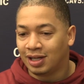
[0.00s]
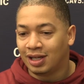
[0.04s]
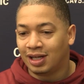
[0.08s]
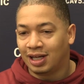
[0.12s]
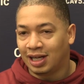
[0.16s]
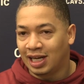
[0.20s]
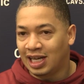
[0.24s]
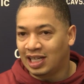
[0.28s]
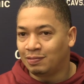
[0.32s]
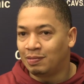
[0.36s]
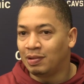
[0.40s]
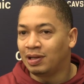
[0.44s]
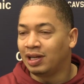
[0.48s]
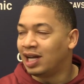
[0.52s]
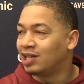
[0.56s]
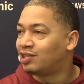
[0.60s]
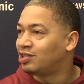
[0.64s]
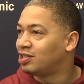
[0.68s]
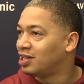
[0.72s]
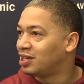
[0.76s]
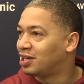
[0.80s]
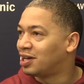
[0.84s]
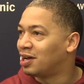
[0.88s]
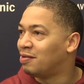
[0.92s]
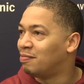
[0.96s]
he's been
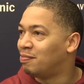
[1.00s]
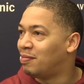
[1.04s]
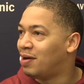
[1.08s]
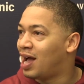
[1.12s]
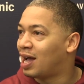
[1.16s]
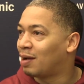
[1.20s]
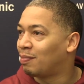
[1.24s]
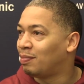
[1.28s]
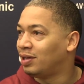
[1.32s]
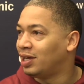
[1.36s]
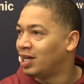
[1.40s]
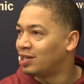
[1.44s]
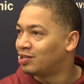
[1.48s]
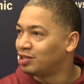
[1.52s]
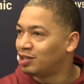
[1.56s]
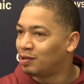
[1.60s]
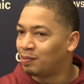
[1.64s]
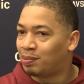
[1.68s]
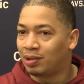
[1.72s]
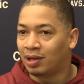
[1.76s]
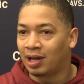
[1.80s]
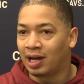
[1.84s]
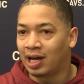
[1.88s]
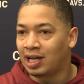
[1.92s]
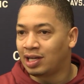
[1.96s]
itching to come back, been itching to
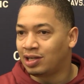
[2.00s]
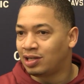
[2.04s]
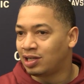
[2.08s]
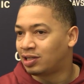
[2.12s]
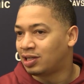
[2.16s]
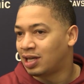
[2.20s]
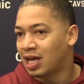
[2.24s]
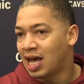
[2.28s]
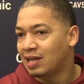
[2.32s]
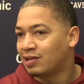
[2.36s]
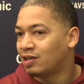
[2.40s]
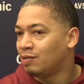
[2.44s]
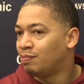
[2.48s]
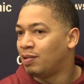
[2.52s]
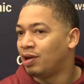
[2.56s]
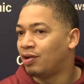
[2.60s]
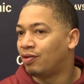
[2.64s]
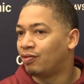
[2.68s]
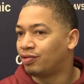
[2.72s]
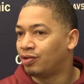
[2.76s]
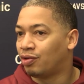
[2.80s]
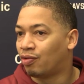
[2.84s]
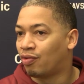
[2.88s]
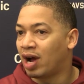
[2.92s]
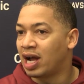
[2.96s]
play, just hasn't
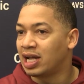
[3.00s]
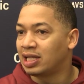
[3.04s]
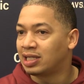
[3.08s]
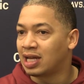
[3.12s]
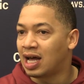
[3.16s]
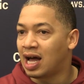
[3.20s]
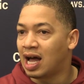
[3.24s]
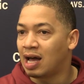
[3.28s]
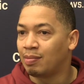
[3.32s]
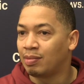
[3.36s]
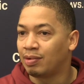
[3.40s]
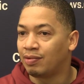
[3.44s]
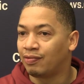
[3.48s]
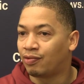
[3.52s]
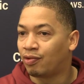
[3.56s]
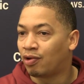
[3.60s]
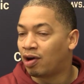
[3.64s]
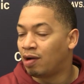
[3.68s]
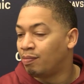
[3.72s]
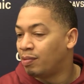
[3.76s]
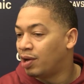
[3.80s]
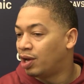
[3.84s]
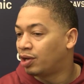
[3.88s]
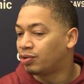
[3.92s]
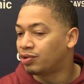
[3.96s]
been the right time for our
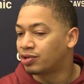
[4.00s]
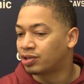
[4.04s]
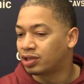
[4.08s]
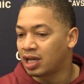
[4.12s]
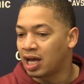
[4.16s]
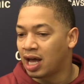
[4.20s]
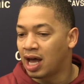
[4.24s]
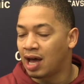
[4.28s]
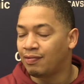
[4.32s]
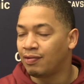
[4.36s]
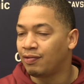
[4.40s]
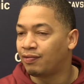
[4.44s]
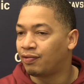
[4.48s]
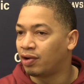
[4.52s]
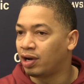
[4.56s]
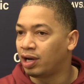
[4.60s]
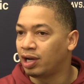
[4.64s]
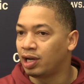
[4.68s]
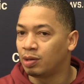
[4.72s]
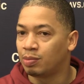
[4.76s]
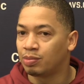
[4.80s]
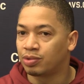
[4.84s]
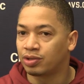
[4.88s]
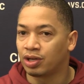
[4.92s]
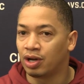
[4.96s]
medical staff and for
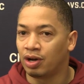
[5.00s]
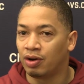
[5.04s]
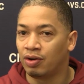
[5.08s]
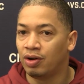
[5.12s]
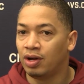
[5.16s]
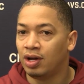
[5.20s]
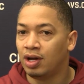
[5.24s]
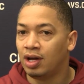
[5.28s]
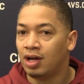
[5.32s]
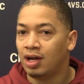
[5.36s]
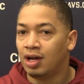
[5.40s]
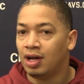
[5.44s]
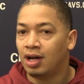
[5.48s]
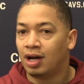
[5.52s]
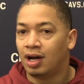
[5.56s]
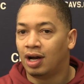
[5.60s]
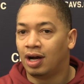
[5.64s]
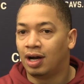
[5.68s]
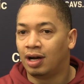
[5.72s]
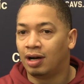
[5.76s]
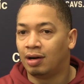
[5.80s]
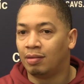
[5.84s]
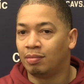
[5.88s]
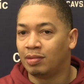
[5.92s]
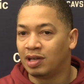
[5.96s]
him. So
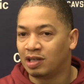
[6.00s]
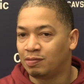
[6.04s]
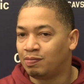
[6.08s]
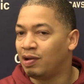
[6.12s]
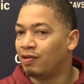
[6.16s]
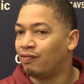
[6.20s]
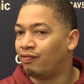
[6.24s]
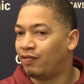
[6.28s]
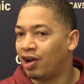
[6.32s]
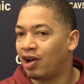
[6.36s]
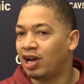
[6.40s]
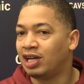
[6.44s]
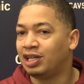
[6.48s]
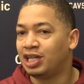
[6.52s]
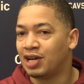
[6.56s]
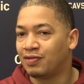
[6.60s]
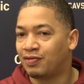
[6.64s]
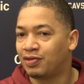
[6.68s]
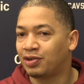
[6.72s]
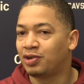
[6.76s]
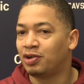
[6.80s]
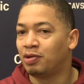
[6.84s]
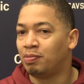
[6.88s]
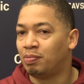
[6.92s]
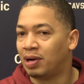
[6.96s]
it's been very
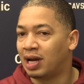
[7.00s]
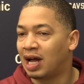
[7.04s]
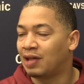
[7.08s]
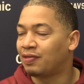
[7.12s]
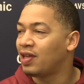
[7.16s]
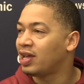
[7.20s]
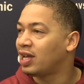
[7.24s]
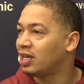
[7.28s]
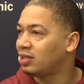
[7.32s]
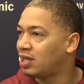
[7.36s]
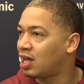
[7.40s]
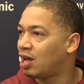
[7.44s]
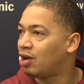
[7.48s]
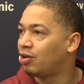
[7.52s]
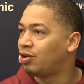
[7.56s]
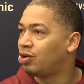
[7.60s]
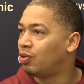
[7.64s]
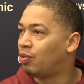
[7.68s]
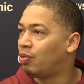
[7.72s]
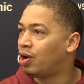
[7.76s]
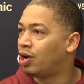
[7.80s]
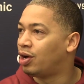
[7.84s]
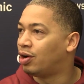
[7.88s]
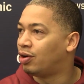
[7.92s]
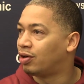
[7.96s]
difficult, but I think he's handled it
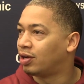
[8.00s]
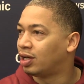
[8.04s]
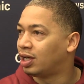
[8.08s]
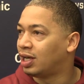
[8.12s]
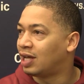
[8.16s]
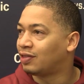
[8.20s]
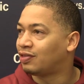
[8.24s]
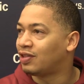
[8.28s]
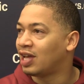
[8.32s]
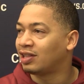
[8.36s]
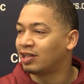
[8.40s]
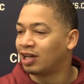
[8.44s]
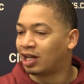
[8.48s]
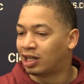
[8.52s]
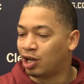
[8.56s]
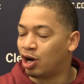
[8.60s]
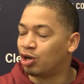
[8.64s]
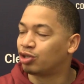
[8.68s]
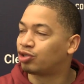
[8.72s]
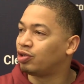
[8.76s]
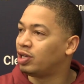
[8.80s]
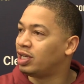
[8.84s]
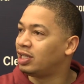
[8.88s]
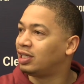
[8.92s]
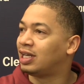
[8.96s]
well. And I think the
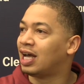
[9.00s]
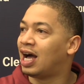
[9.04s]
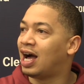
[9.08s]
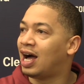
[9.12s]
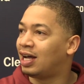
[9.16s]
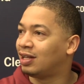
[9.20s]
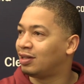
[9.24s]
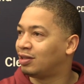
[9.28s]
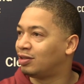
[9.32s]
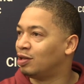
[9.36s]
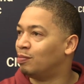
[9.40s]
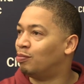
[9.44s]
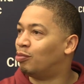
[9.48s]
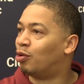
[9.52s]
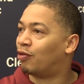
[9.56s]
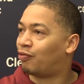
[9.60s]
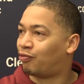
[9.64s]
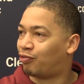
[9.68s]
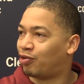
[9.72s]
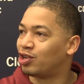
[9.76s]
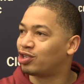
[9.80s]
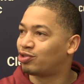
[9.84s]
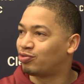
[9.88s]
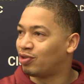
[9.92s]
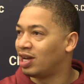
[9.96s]
closer he's got, the more
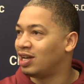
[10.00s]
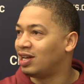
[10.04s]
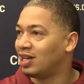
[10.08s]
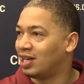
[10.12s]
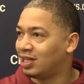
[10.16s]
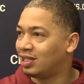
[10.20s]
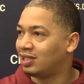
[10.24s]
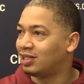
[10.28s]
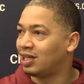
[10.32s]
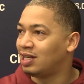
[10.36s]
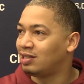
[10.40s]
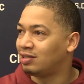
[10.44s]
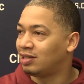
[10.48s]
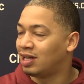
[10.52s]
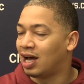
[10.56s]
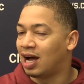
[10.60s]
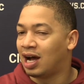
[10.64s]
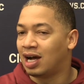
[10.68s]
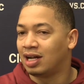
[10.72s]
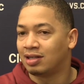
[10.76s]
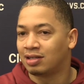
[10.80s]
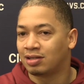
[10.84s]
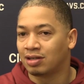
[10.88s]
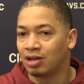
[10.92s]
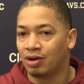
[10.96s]
frustrated he's
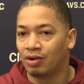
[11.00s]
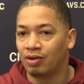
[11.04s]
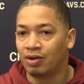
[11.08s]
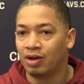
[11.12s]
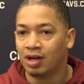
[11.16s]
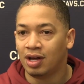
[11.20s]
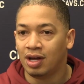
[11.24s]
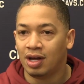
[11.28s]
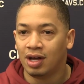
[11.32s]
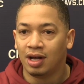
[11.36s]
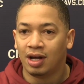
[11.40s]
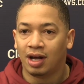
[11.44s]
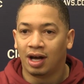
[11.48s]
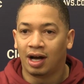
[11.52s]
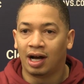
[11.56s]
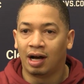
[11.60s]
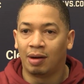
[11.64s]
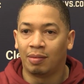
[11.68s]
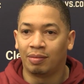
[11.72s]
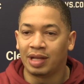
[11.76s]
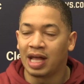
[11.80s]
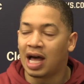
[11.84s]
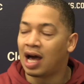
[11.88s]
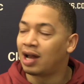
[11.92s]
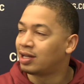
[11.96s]
got. So
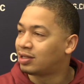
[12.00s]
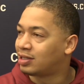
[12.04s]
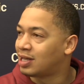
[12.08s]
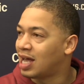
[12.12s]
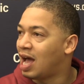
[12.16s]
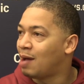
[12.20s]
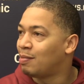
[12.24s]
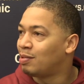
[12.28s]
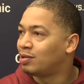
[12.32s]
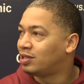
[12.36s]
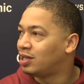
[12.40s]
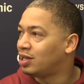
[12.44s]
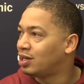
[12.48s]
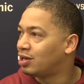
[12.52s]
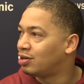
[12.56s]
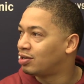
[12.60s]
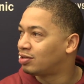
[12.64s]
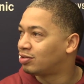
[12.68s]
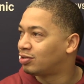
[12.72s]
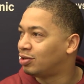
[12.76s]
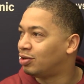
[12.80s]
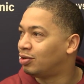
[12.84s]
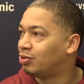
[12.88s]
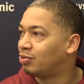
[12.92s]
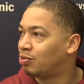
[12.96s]
now the time is here,
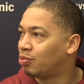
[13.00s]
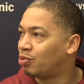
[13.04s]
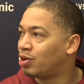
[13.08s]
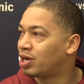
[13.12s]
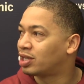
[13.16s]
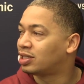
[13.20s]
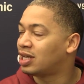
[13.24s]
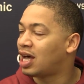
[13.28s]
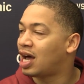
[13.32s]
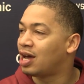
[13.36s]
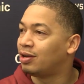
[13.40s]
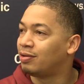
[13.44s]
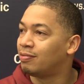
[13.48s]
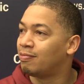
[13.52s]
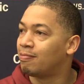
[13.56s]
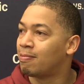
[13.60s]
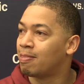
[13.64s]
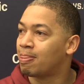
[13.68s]
so we're excited.